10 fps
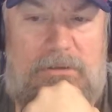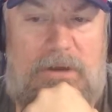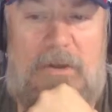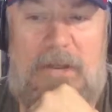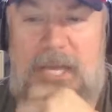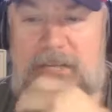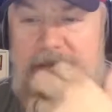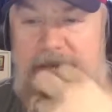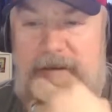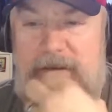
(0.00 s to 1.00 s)
Oh,
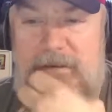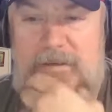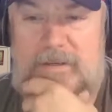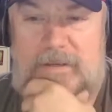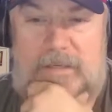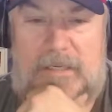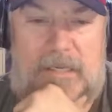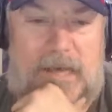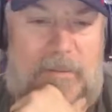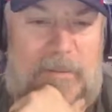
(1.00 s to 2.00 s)
nice.
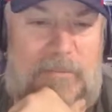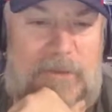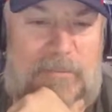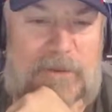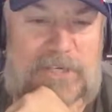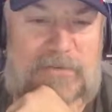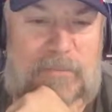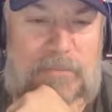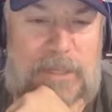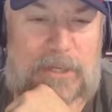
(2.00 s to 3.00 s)
I'm not much of
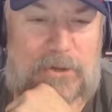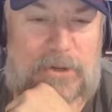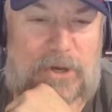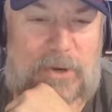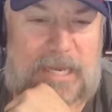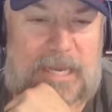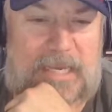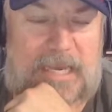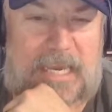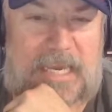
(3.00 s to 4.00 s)
a builder though. I
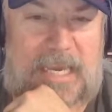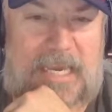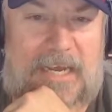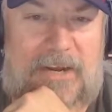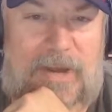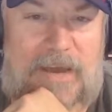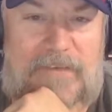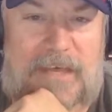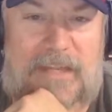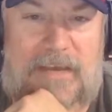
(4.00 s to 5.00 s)
can't. I don't have
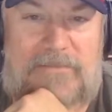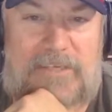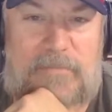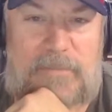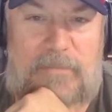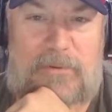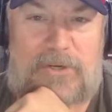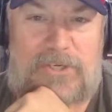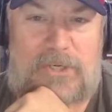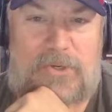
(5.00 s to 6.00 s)
that. Some people
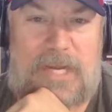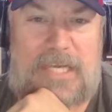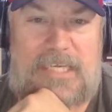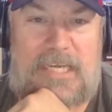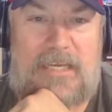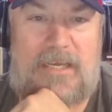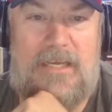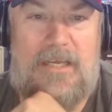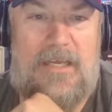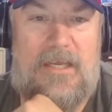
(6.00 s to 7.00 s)
are just crazy
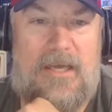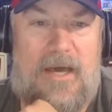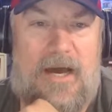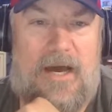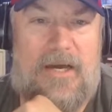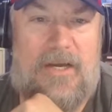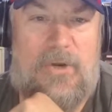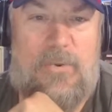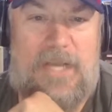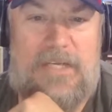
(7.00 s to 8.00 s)

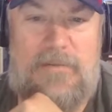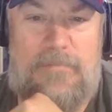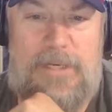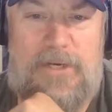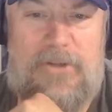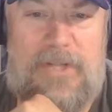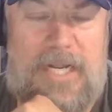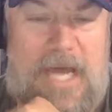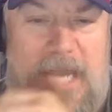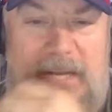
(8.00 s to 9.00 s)
quick to build,
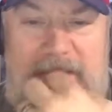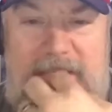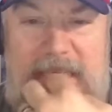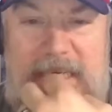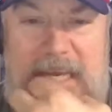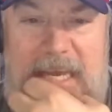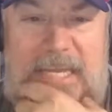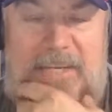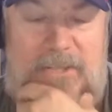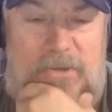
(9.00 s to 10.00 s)
and I just
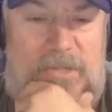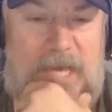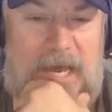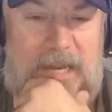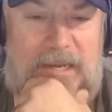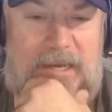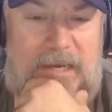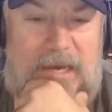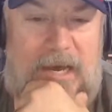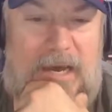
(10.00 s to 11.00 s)
can't do that.
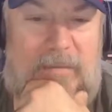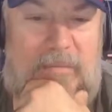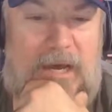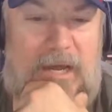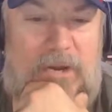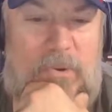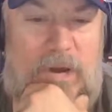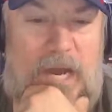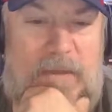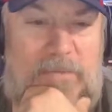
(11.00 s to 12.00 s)
I don't know
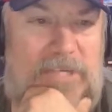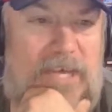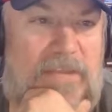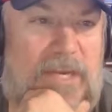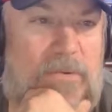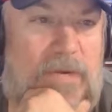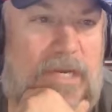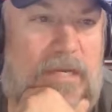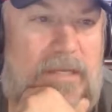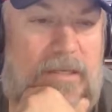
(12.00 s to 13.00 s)
why. I'm just not that quick.
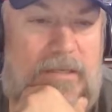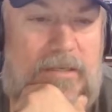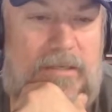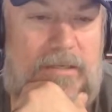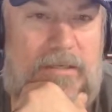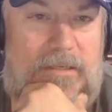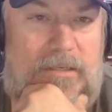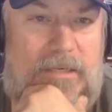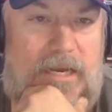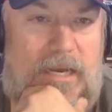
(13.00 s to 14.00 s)

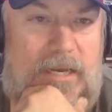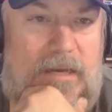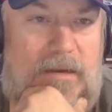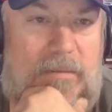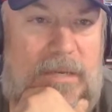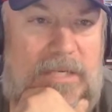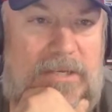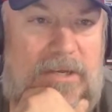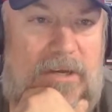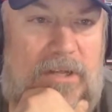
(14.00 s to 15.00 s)
I base
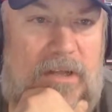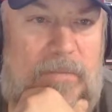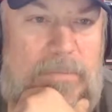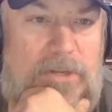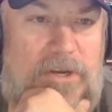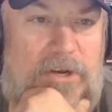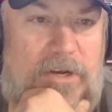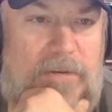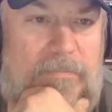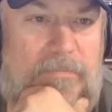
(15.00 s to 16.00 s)
it all on pure.